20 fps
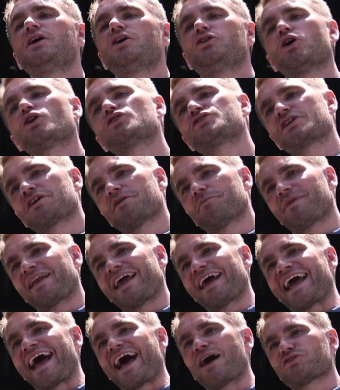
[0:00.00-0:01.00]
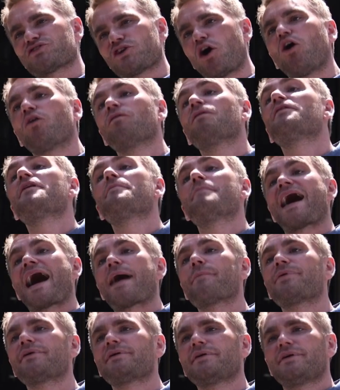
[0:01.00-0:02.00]
Nottingham Playhouse on the
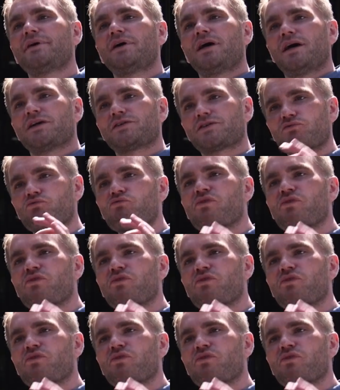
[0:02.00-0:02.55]
map as a